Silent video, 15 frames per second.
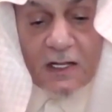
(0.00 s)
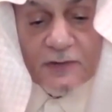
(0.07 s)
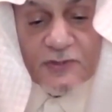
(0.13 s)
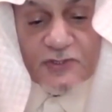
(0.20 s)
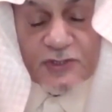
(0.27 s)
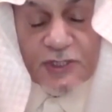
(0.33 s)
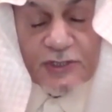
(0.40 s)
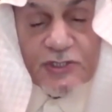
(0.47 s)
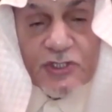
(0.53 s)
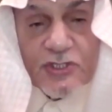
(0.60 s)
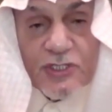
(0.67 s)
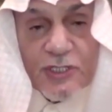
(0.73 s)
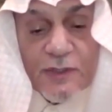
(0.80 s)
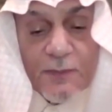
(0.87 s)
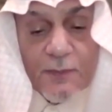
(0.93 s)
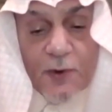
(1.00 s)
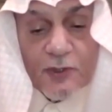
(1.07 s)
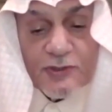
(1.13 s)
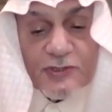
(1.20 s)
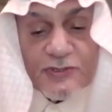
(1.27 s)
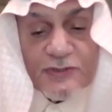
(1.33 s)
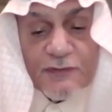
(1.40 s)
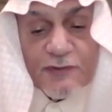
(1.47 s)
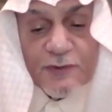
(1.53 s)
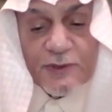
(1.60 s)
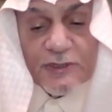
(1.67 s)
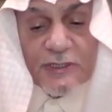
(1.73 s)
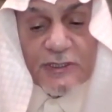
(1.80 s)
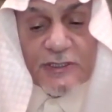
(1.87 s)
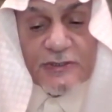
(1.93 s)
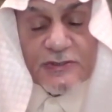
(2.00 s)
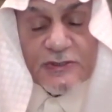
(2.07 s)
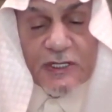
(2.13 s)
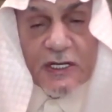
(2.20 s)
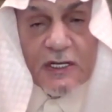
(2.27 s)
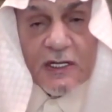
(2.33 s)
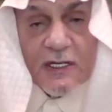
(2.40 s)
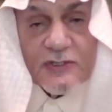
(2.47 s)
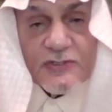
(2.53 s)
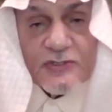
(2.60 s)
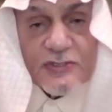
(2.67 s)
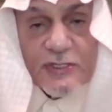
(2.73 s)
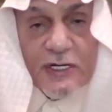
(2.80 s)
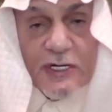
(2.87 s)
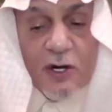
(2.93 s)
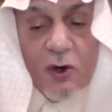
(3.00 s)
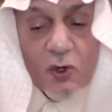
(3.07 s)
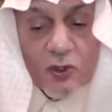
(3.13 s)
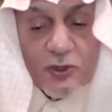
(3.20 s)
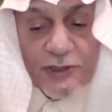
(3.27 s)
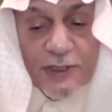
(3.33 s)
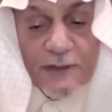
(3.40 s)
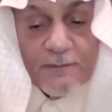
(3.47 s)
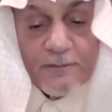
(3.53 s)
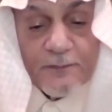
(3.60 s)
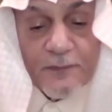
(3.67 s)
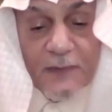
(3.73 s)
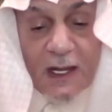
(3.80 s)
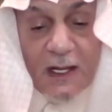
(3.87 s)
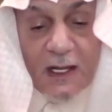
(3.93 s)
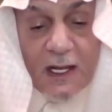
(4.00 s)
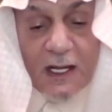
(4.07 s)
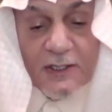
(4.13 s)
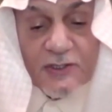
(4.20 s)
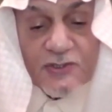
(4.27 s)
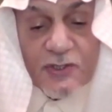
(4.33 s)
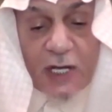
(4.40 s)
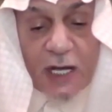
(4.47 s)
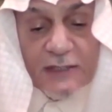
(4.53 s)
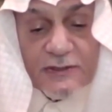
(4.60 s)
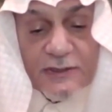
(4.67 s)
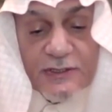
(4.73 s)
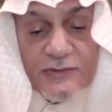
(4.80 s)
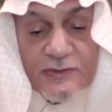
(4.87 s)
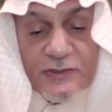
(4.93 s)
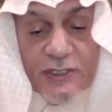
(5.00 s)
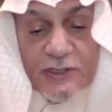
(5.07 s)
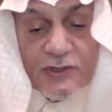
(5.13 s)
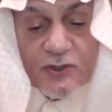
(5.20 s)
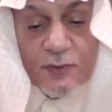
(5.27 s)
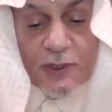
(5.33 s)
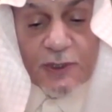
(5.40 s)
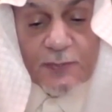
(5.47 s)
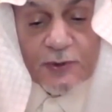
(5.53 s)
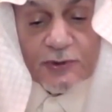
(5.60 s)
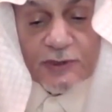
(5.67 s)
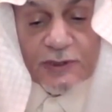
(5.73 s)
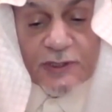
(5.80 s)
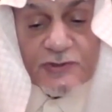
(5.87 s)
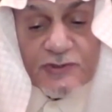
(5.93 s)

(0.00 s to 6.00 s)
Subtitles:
The strategic importance of the Middle East is still holding, and its countries need not be put